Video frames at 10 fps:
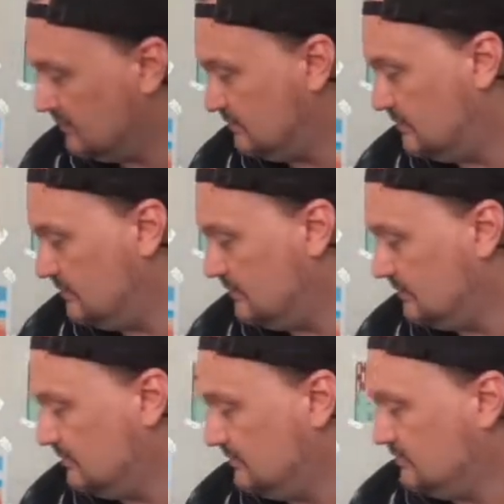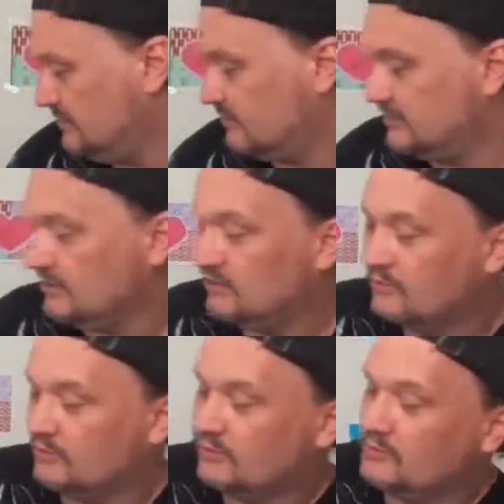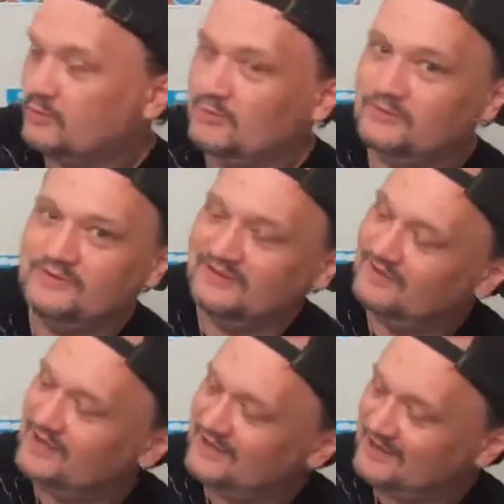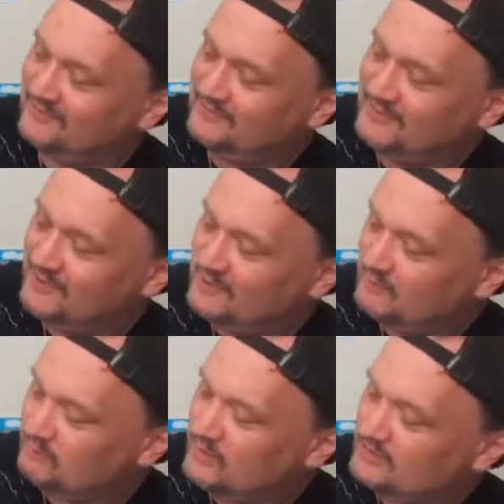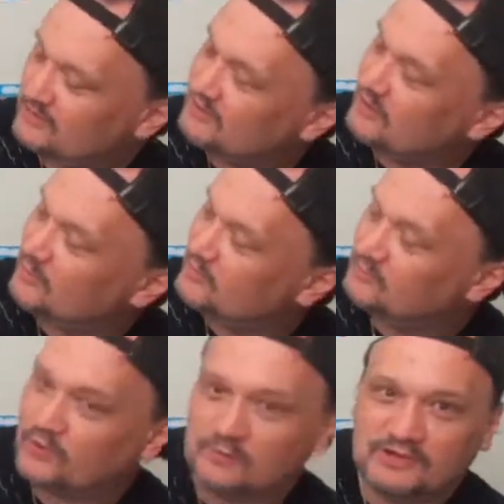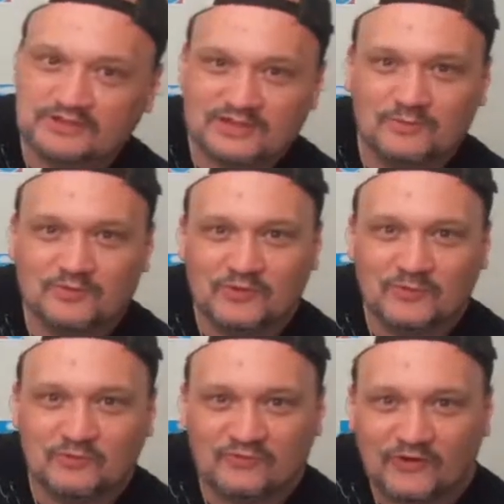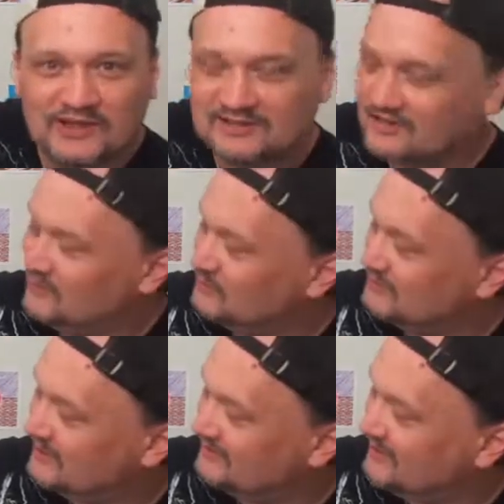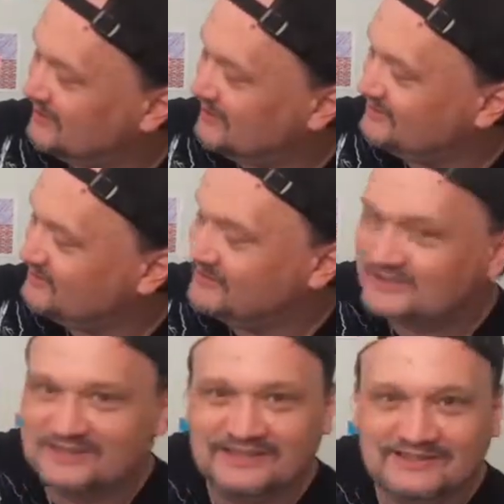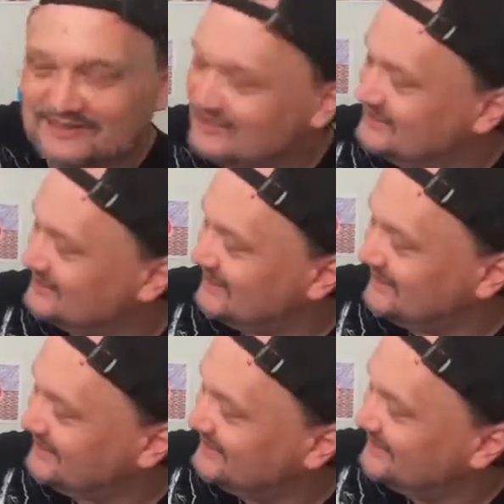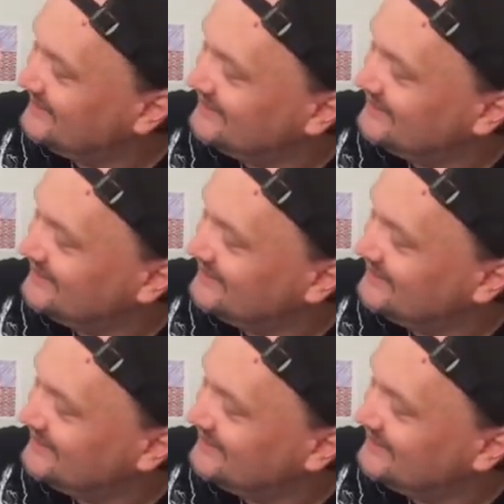Alright. There's another girl. Ain't got much up top, and probably some of you friends knows that I do this in GTA.